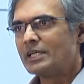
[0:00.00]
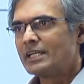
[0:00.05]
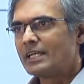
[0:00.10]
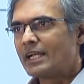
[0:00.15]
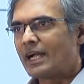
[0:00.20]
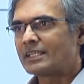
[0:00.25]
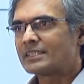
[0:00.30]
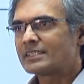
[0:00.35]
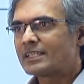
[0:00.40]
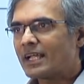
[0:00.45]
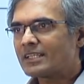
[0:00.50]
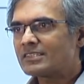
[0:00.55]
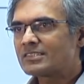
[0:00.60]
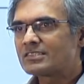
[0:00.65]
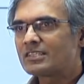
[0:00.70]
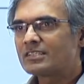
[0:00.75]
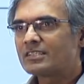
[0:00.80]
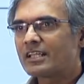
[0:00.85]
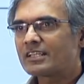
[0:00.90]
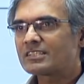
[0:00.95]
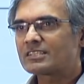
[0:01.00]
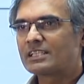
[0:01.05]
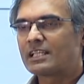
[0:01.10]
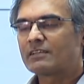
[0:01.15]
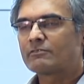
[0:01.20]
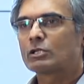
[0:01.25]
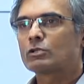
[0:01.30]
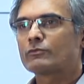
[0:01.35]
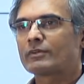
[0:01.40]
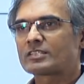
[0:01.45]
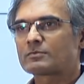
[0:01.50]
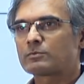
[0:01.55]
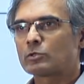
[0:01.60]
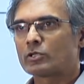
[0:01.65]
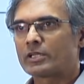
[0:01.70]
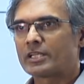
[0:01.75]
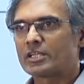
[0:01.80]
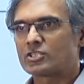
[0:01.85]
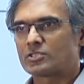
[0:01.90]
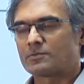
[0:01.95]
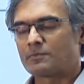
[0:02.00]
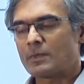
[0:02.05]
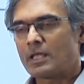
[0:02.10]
and that's the next level of exploration.